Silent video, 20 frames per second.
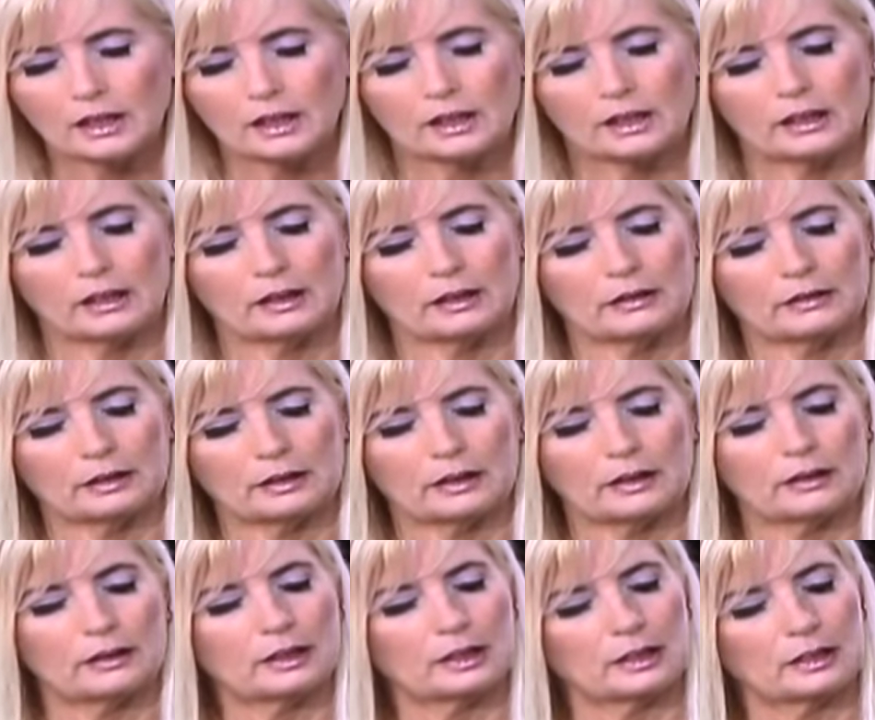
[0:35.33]
and uh,
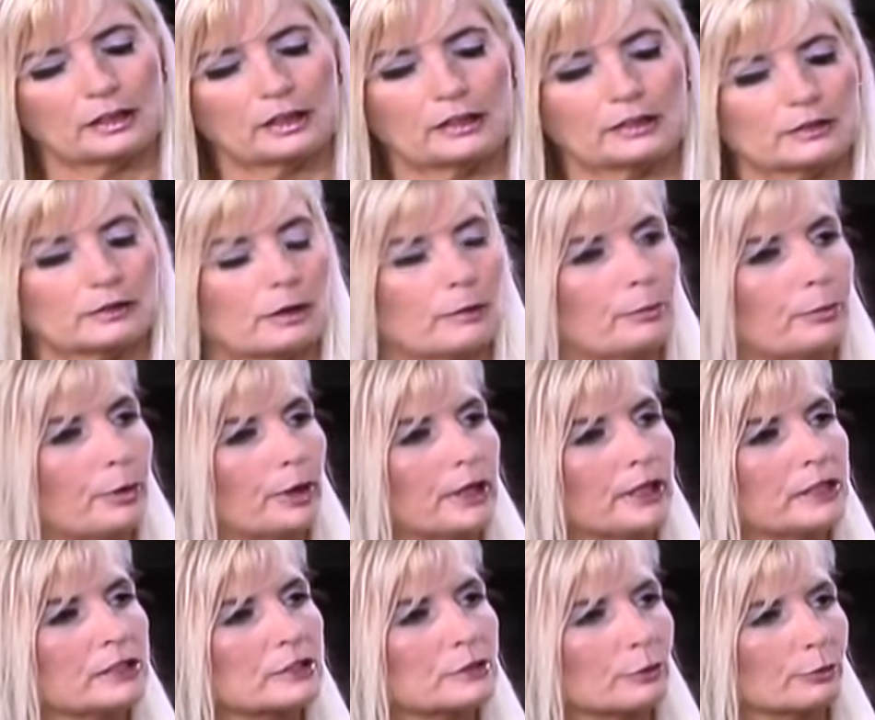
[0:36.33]
it, it, it
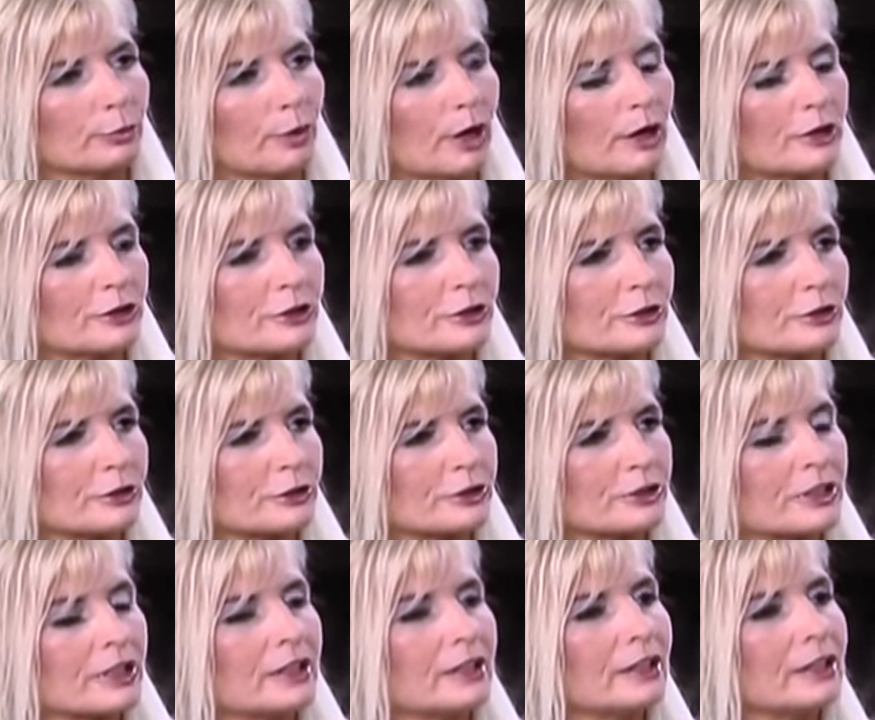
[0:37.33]
brings
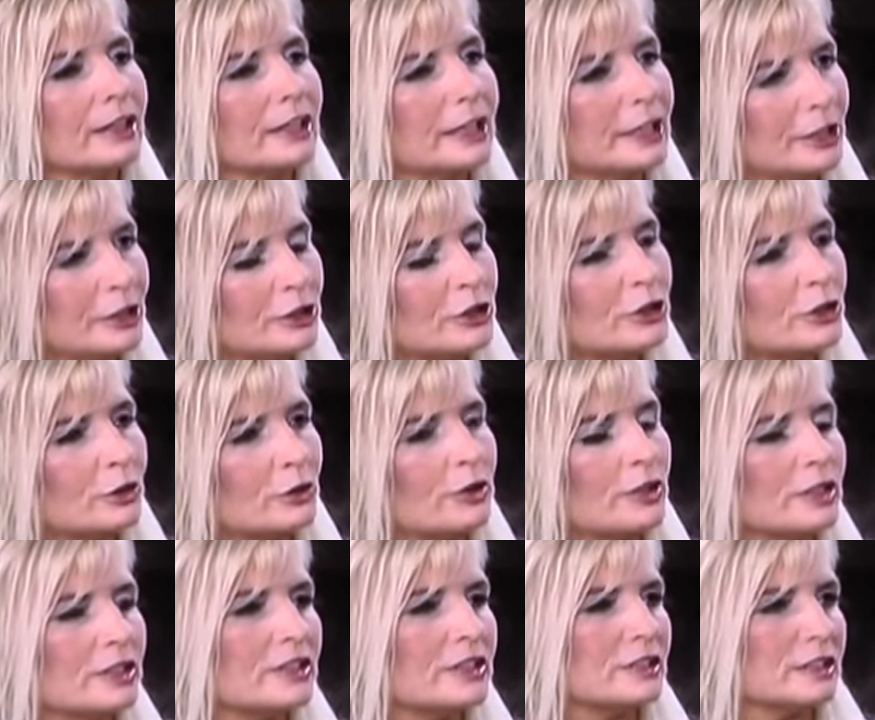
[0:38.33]
Rogers into
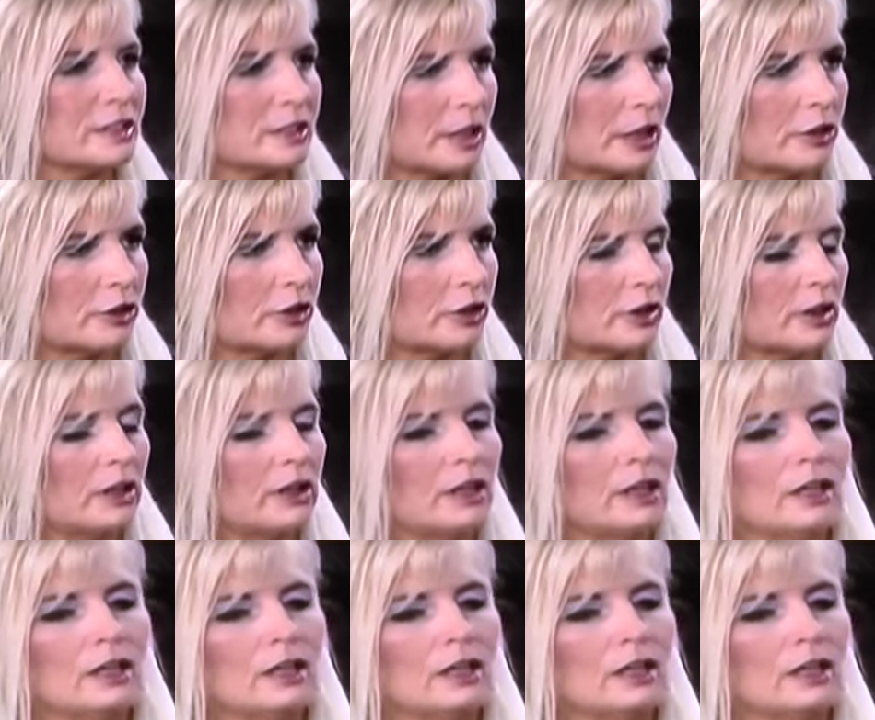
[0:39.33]
this discussion.